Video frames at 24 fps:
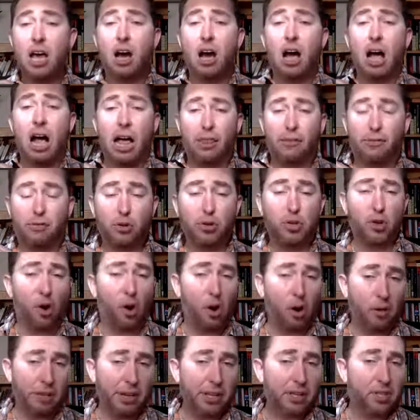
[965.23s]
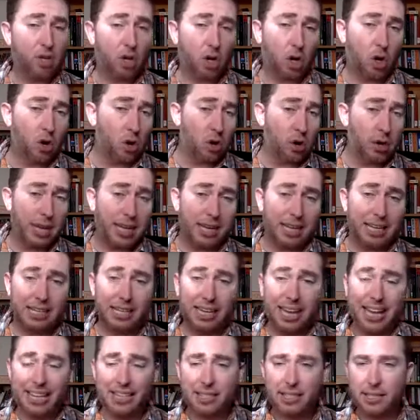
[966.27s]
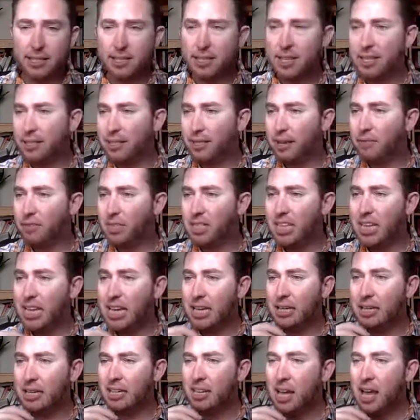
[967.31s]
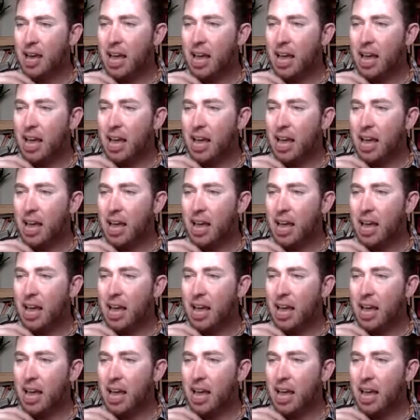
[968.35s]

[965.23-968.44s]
The first harvest occurred in 1617,